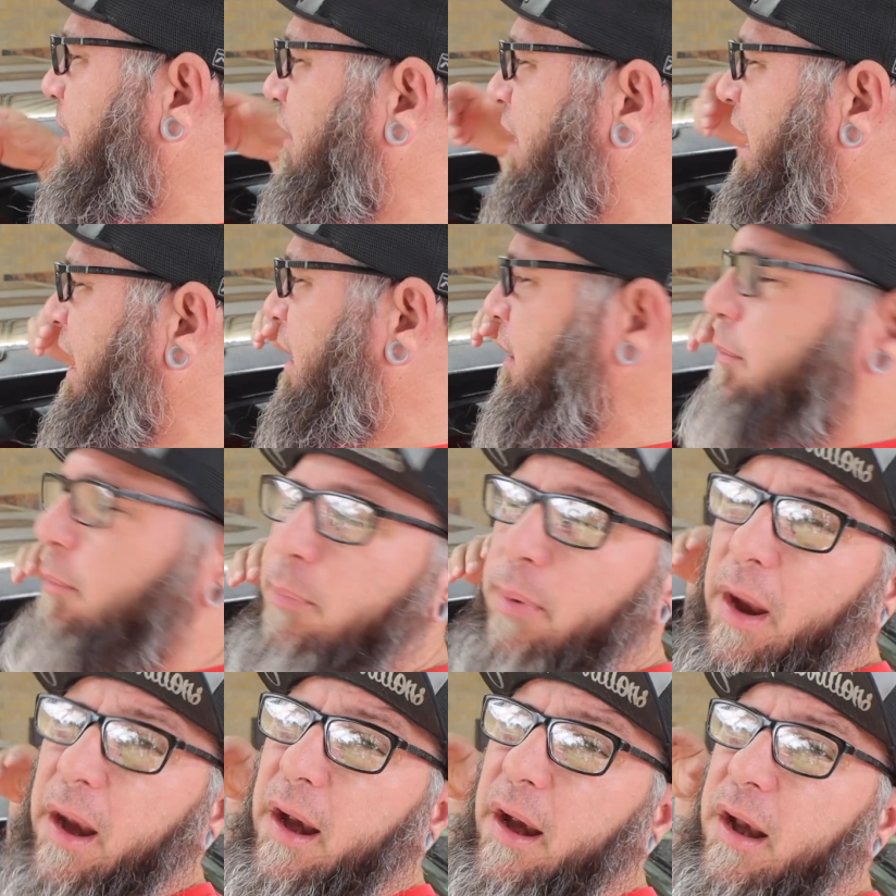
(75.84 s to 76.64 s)
ahead and
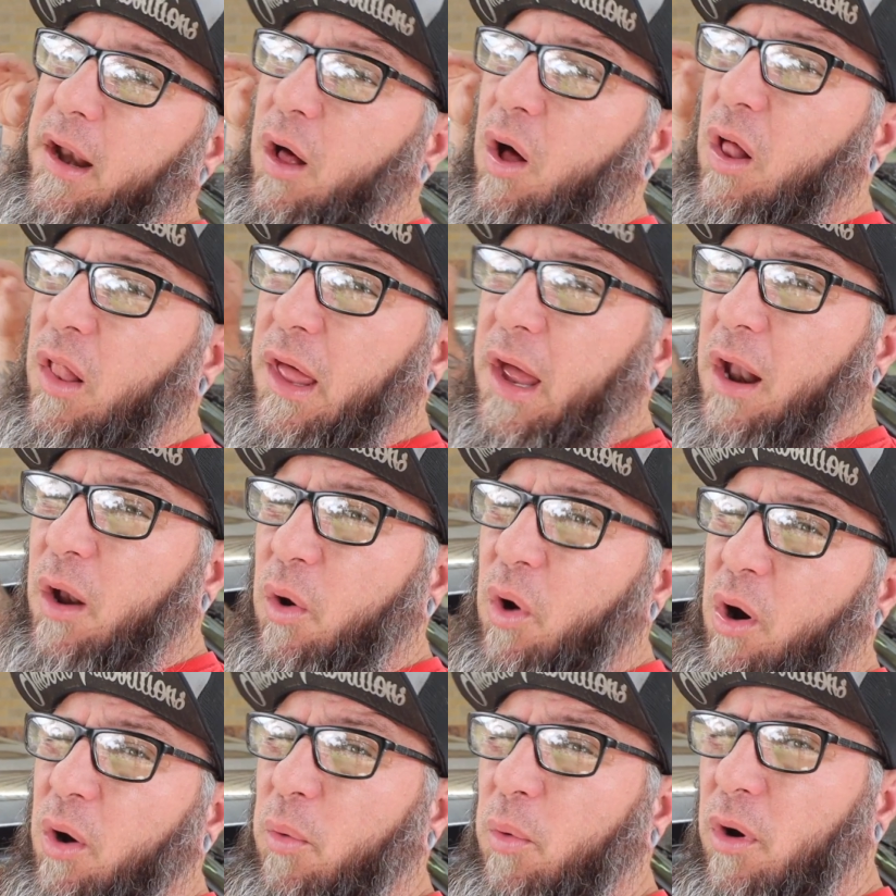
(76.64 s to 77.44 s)
buried all that
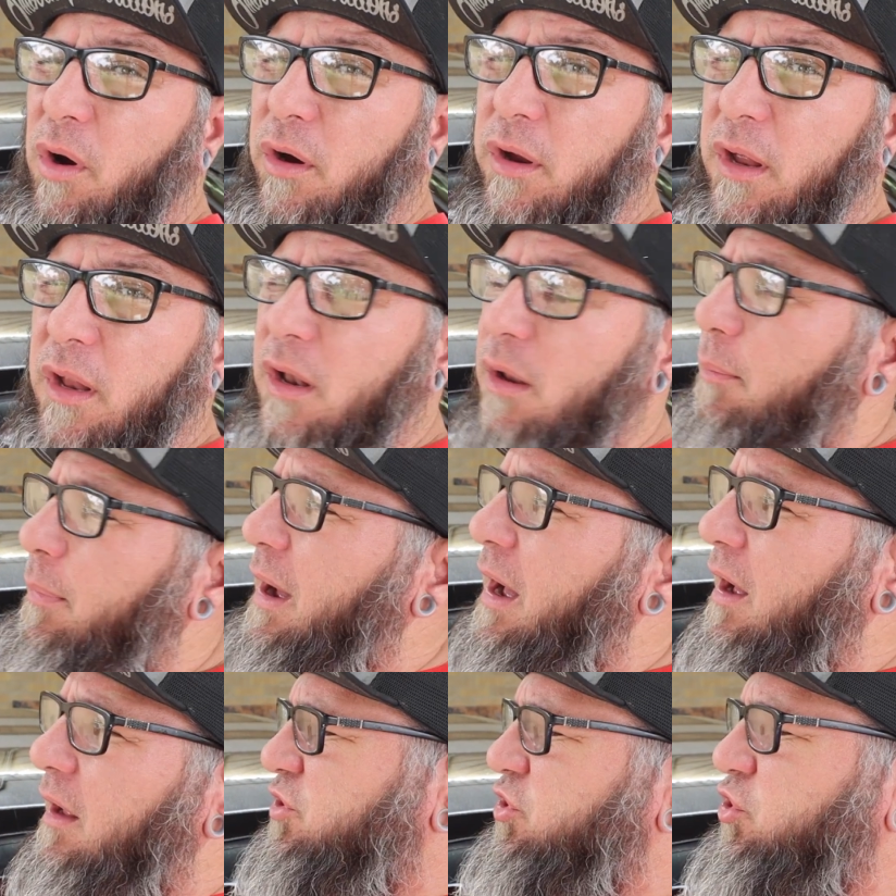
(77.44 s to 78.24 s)
artwork in
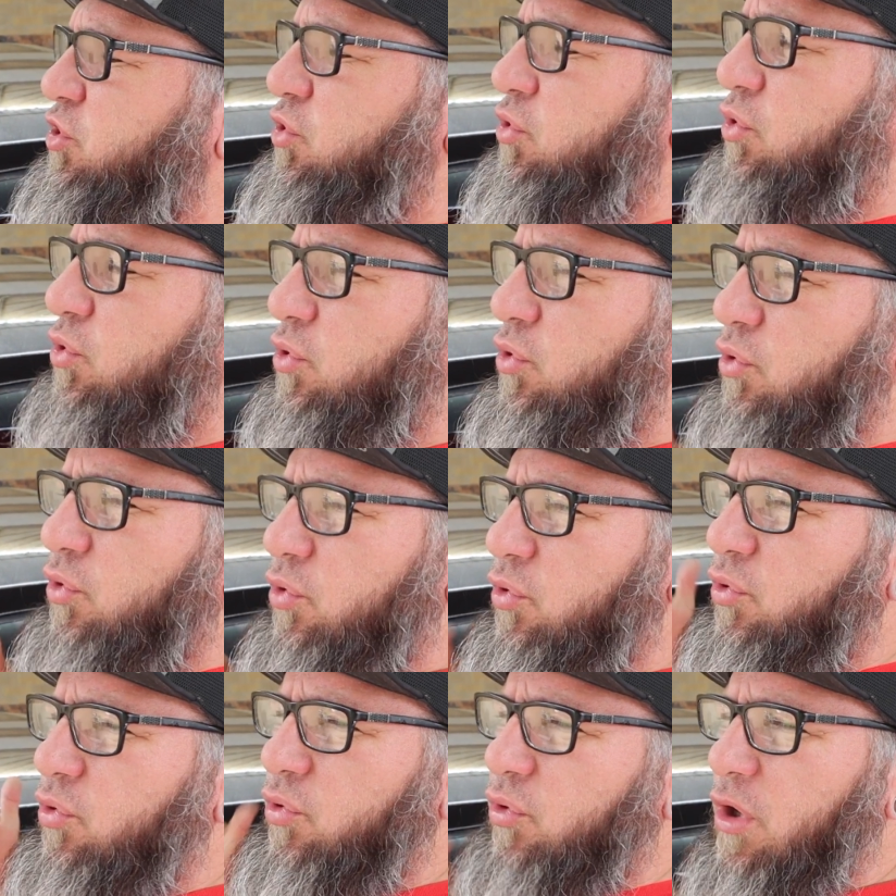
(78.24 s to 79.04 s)
about
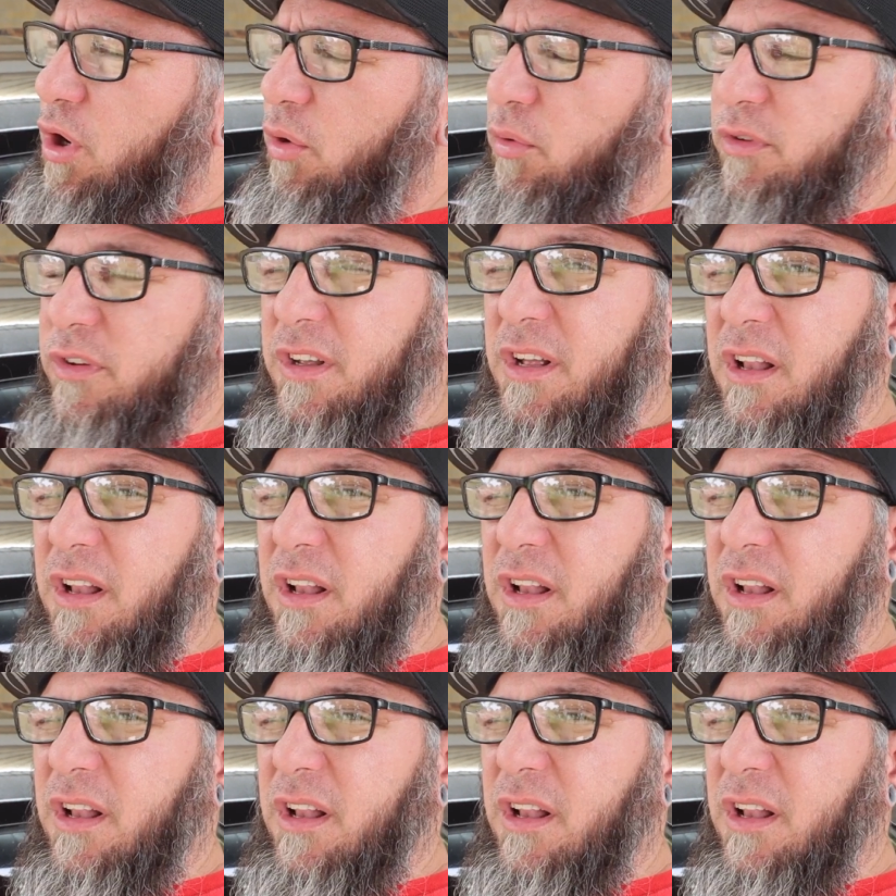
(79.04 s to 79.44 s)
2 coats of